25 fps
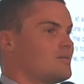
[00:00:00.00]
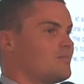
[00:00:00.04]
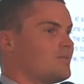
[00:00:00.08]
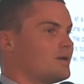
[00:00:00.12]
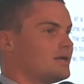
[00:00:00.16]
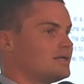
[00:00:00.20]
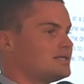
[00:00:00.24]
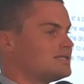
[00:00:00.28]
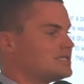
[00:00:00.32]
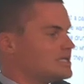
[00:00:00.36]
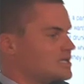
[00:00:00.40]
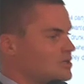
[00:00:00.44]

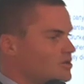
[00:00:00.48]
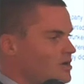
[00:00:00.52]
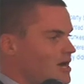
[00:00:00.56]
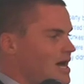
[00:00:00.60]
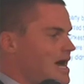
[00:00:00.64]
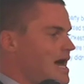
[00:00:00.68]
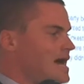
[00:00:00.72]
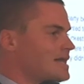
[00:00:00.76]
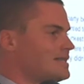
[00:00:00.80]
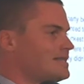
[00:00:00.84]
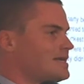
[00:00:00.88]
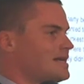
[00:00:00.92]
But until I
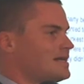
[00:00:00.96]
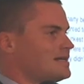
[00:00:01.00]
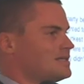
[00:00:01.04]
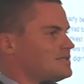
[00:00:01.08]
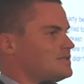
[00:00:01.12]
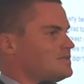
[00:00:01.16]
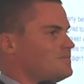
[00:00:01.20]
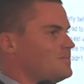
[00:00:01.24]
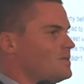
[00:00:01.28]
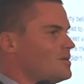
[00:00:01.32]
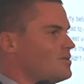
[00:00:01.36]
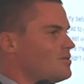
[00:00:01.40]
had that
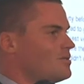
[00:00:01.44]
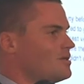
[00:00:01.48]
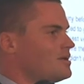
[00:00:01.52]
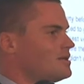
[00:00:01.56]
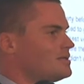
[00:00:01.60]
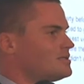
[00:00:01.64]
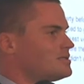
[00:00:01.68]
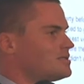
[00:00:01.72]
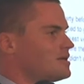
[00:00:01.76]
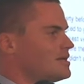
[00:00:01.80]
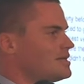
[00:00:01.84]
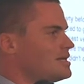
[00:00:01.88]

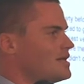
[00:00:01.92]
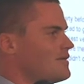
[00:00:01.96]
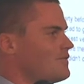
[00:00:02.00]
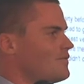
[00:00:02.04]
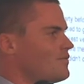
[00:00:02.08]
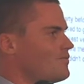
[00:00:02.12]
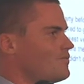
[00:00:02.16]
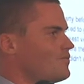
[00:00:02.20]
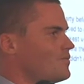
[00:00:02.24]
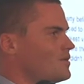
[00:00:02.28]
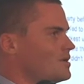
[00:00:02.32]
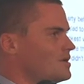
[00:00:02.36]
experience, I
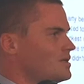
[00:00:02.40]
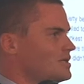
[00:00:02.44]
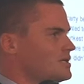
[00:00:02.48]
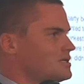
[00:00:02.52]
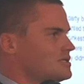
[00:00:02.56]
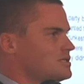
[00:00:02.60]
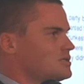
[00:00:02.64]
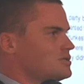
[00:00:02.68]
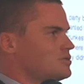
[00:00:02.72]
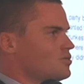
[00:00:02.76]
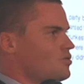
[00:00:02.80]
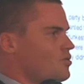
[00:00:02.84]
never really
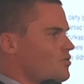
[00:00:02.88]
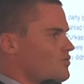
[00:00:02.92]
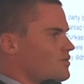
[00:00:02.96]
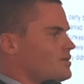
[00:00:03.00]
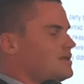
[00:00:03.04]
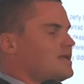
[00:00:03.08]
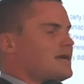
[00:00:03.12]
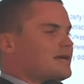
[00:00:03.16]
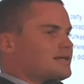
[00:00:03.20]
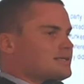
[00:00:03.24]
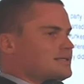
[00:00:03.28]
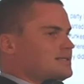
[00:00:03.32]
saw the
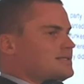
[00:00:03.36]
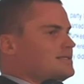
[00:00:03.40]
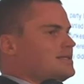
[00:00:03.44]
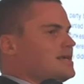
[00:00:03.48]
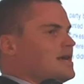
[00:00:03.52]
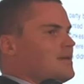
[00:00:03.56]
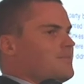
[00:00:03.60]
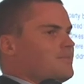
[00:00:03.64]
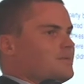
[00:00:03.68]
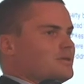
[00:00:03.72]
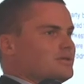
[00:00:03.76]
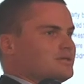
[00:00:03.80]
next
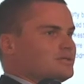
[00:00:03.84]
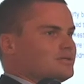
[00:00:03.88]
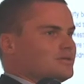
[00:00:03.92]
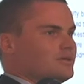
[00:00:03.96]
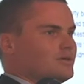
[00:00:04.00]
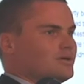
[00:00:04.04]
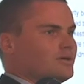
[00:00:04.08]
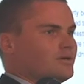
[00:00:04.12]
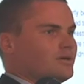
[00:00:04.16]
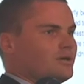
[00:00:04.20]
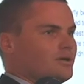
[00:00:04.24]
step into,